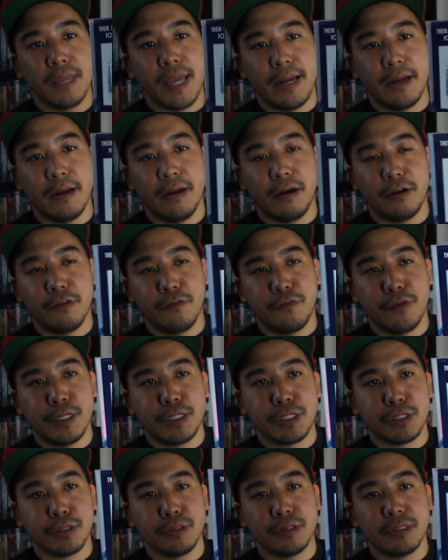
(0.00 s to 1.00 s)
added on
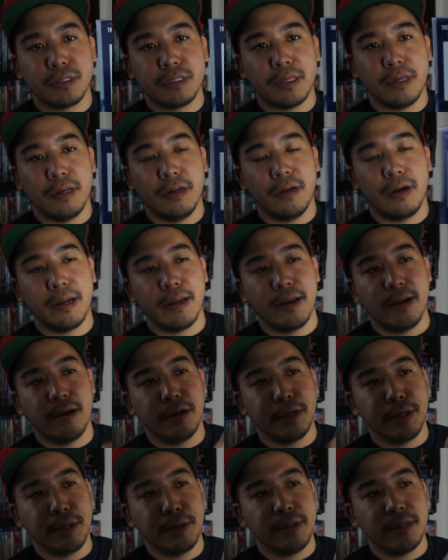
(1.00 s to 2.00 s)
features and added
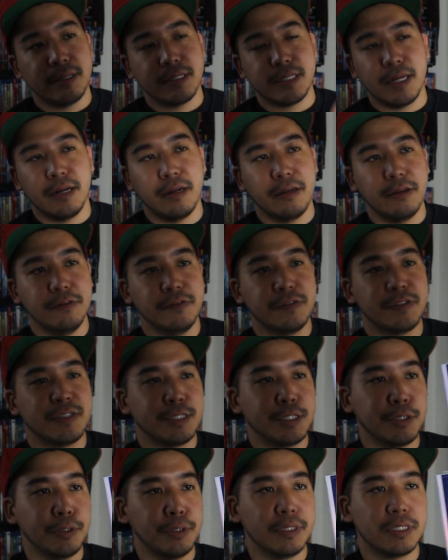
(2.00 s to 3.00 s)
on
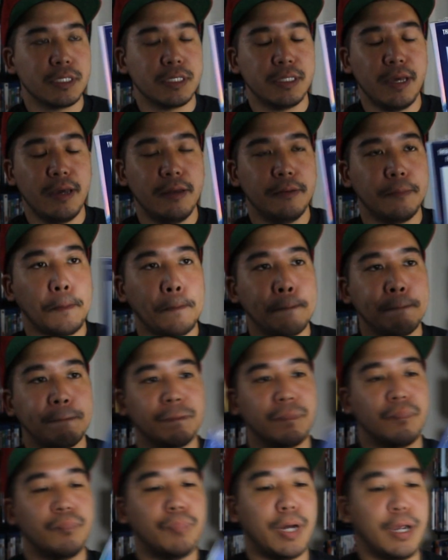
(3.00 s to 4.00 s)
incentives to this set
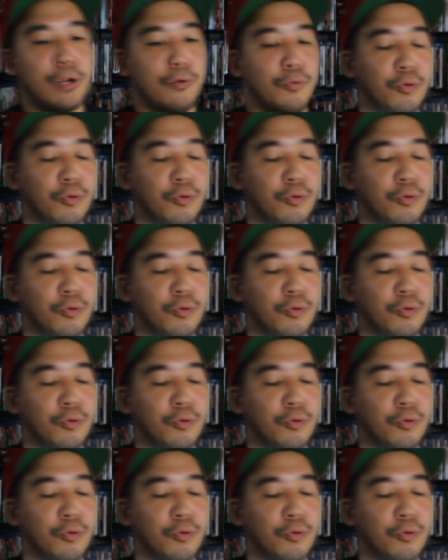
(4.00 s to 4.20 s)
by